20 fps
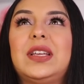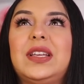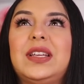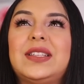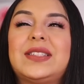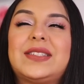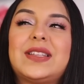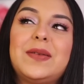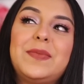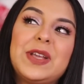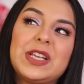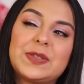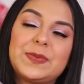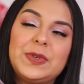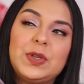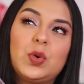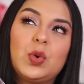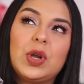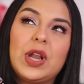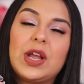it still makes
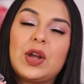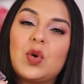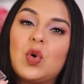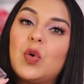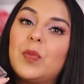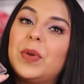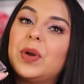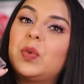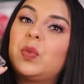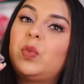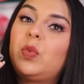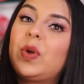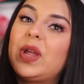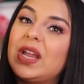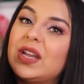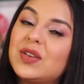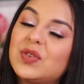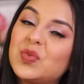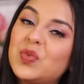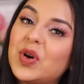me go like, oh, but
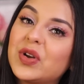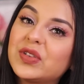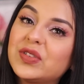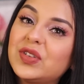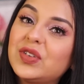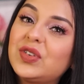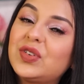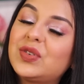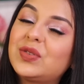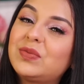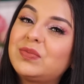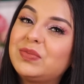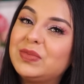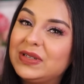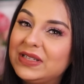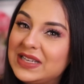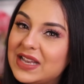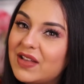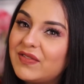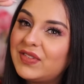wait, what are
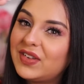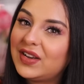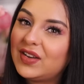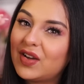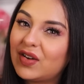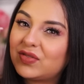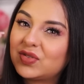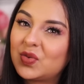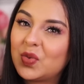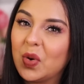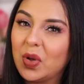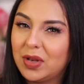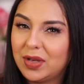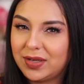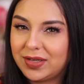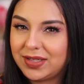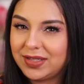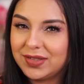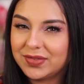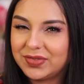the level of
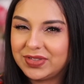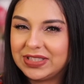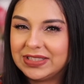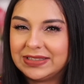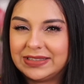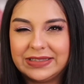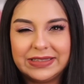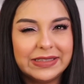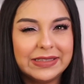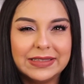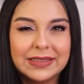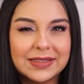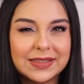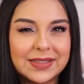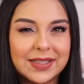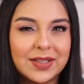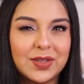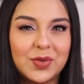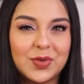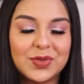quality of the ingredients
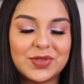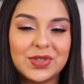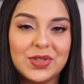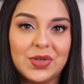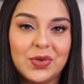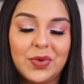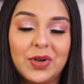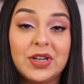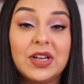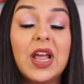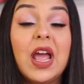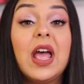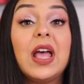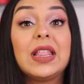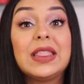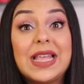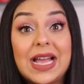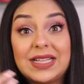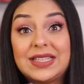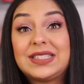that goes into it?
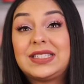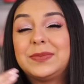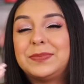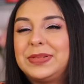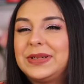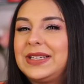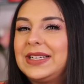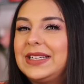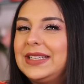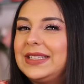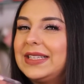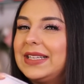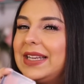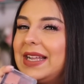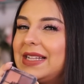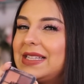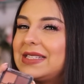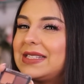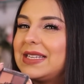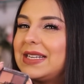That's typically the
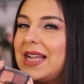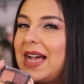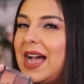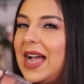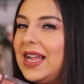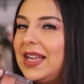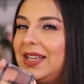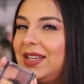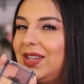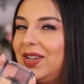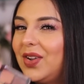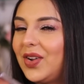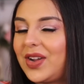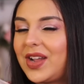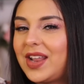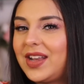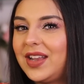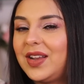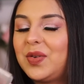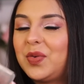lens that I look
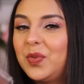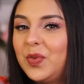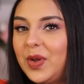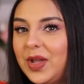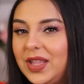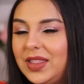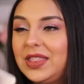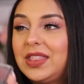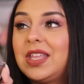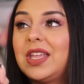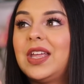at it with.